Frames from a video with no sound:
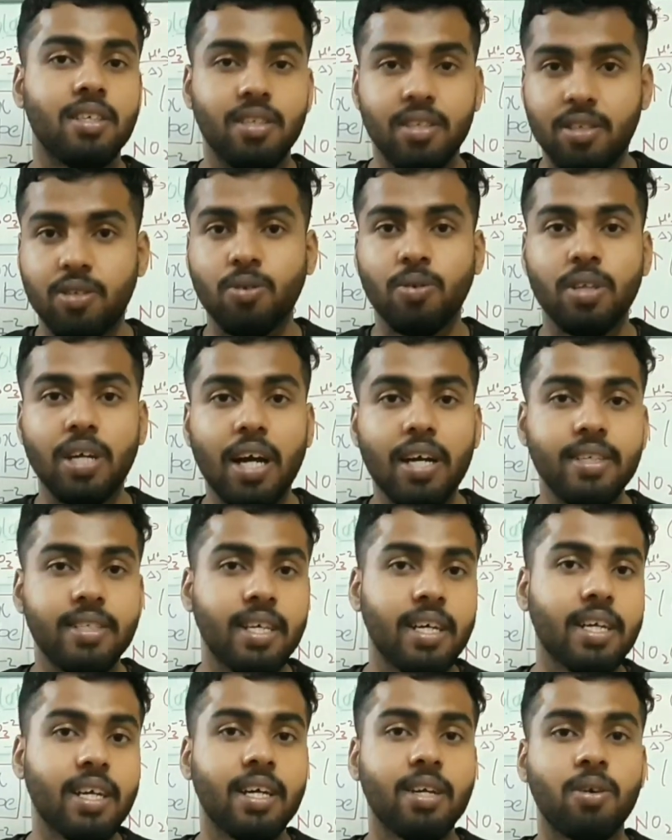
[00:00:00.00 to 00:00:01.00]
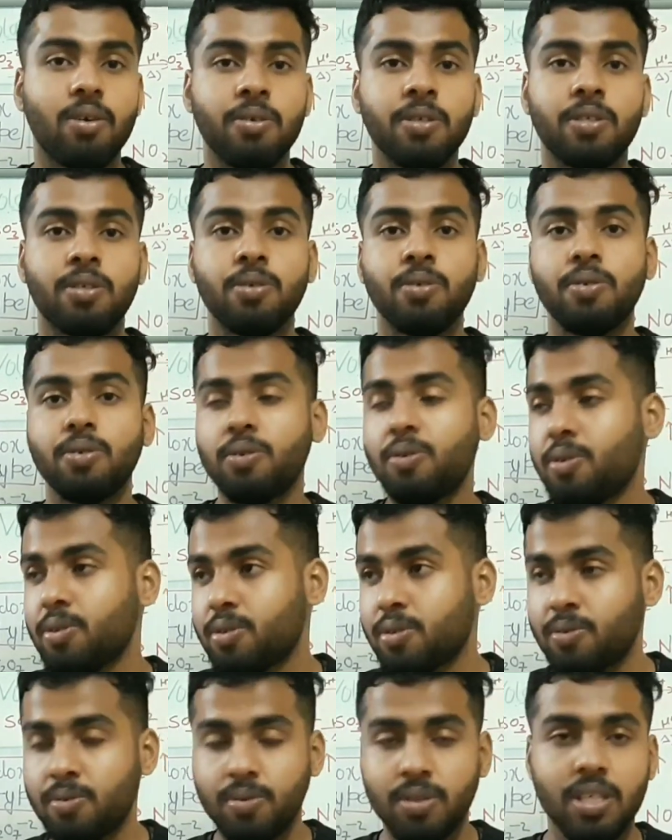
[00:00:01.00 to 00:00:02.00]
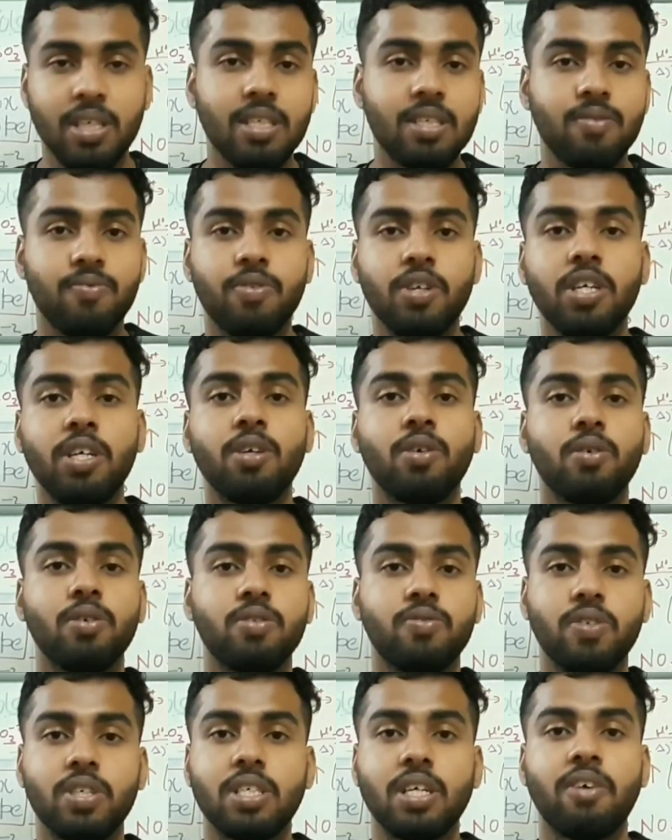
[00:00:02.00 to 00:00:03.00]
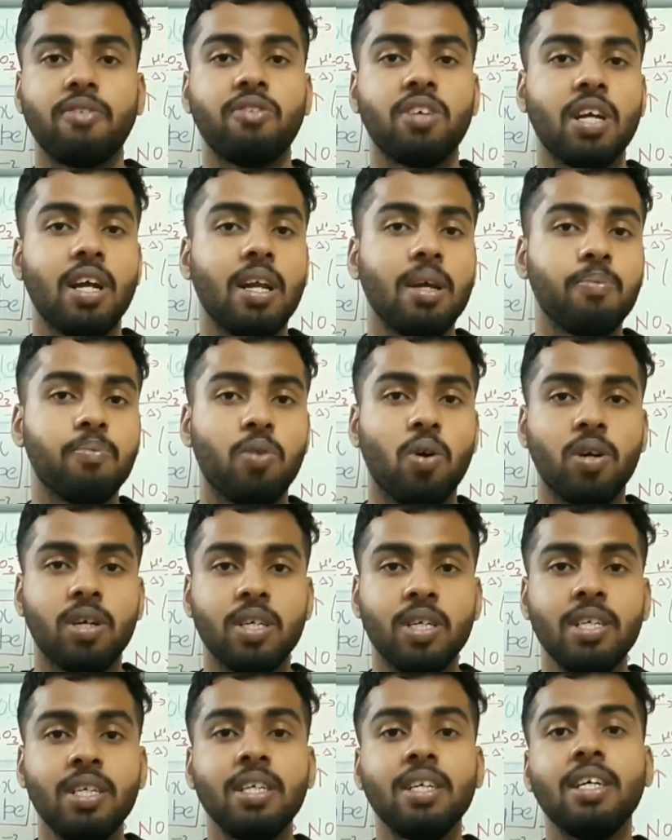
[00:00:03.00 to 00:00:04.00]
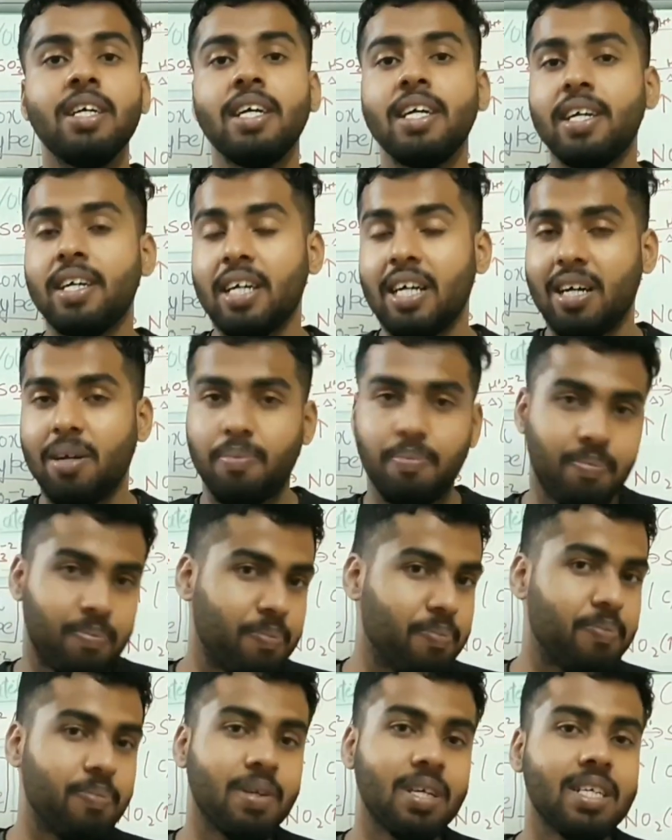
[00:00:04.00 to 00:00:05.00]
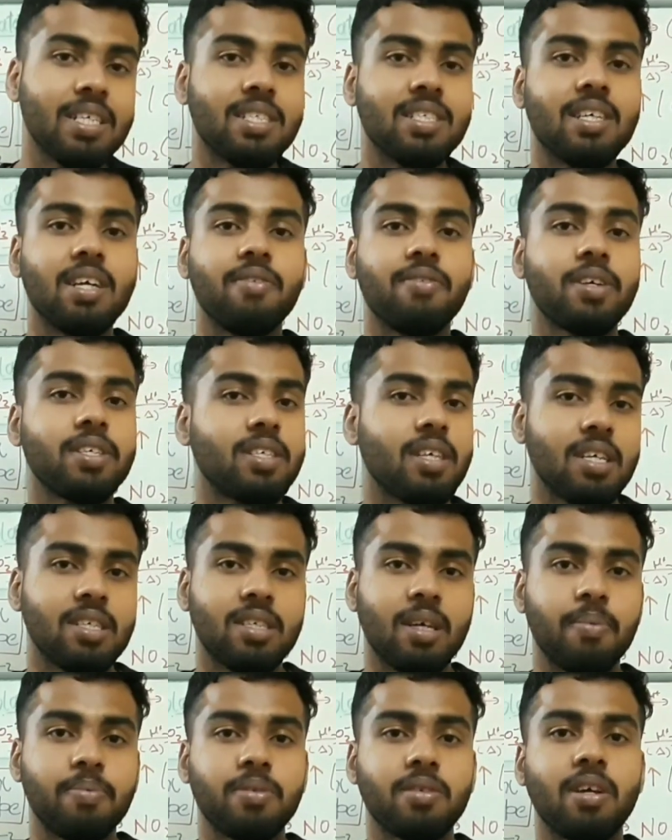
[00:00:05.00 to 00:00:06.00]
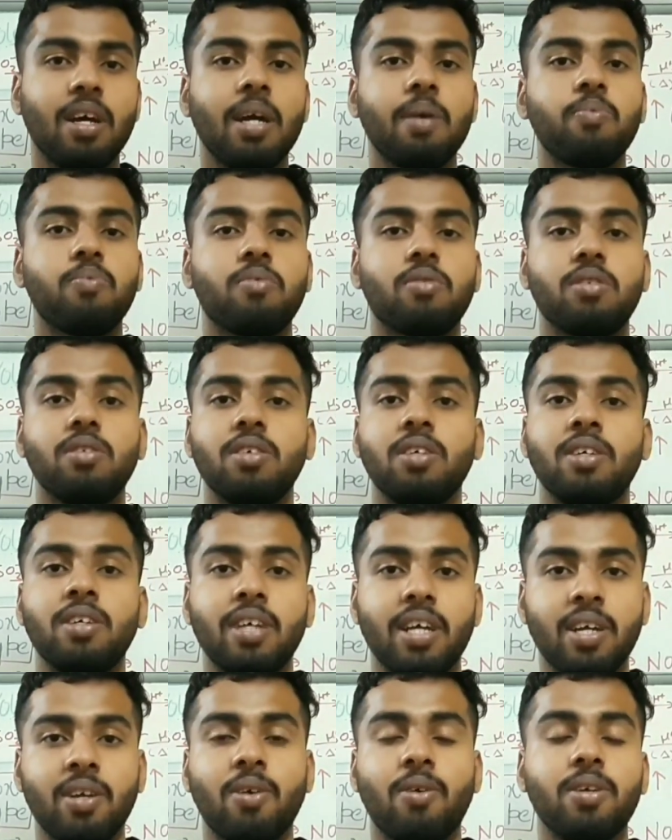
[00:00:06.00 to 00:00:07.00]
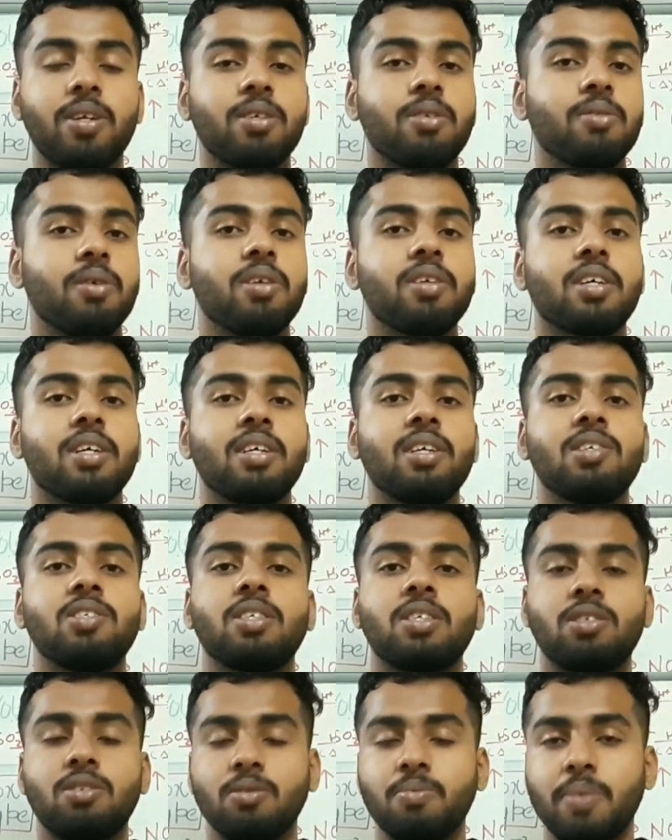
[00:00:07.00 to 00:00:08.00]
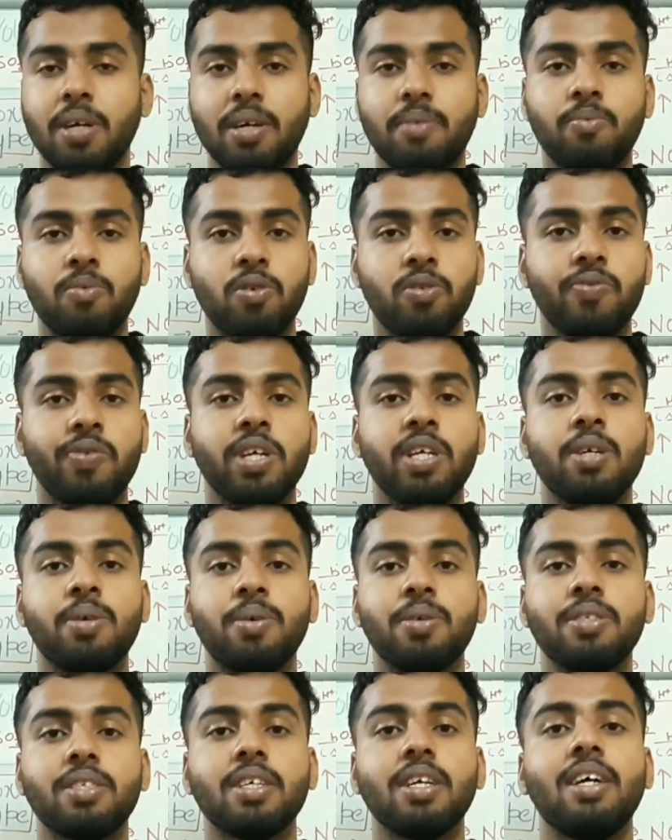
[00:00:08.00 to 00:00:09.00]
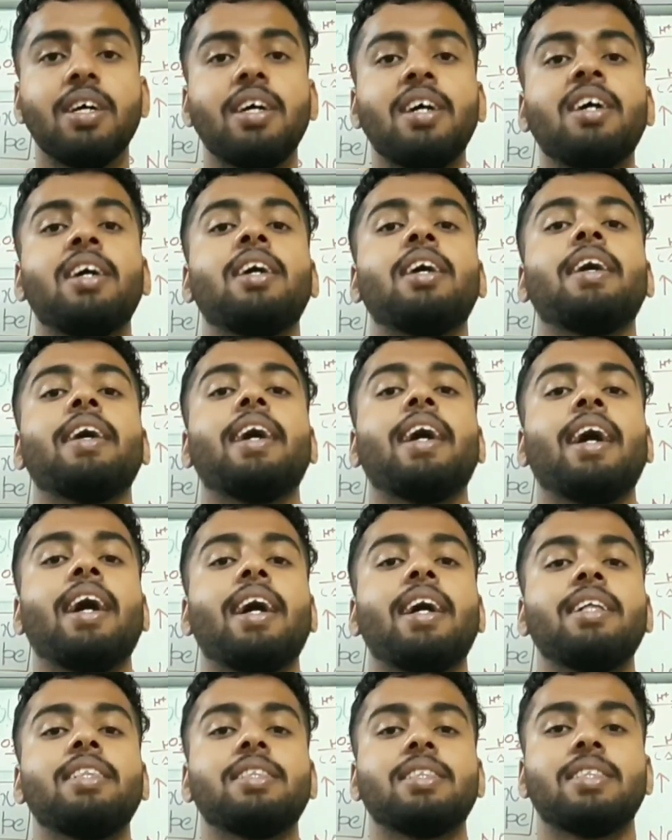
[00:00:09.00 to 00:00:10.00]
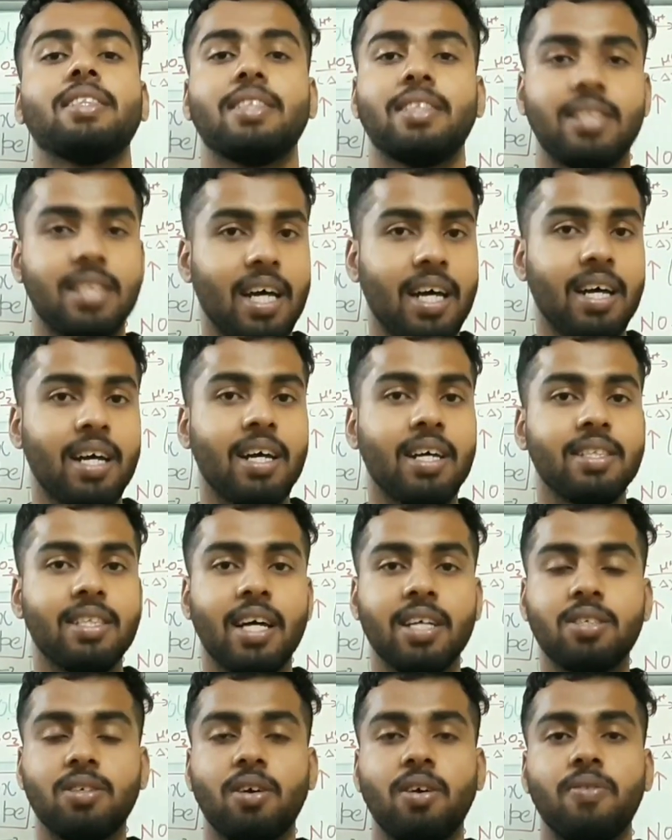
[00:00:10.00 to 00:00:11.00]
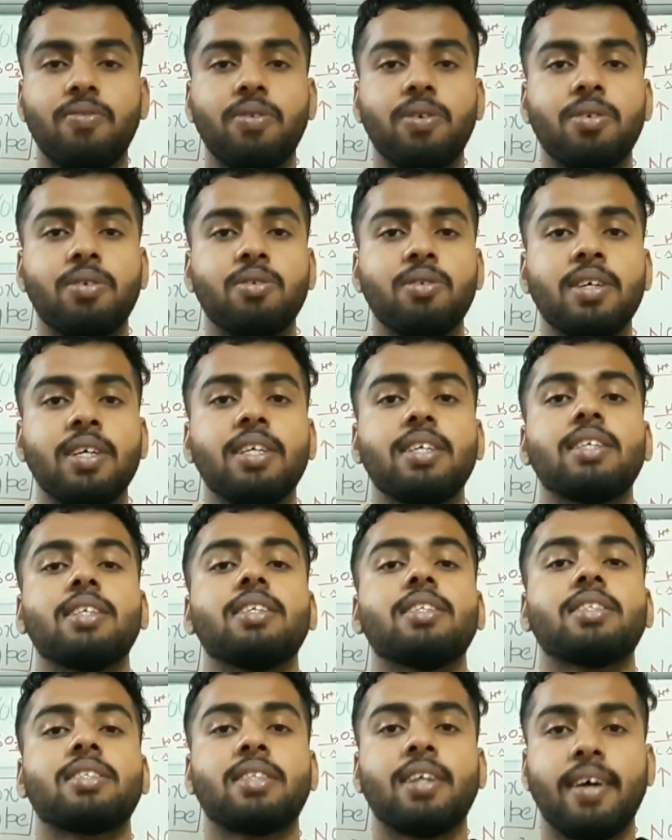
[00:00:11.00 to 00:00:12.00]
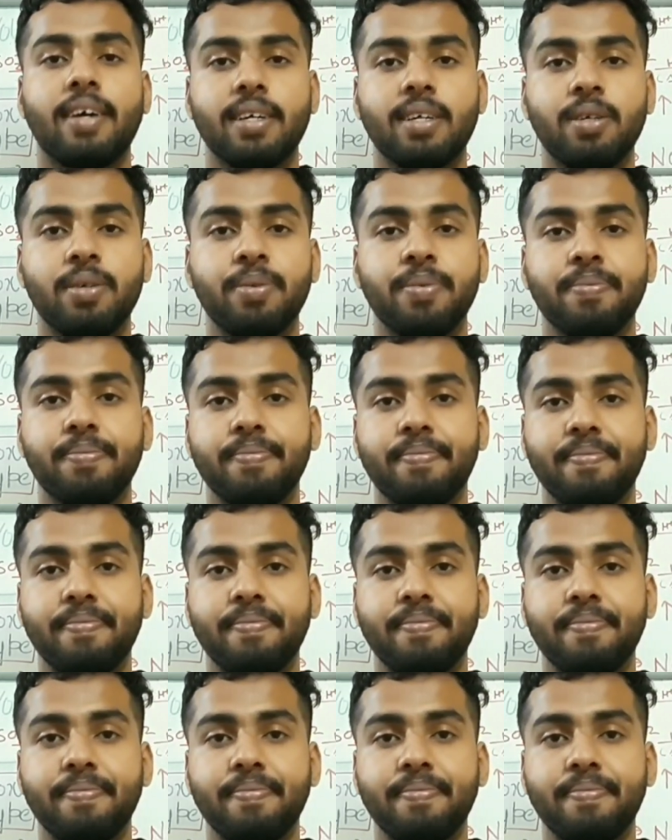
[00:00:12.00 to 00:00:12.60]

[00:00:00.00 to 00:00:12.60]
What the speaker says: so that they can also go through these videos which are really important. Please give us a subscribe in order to encourage us to make more videos. And that's all for today. Thank you.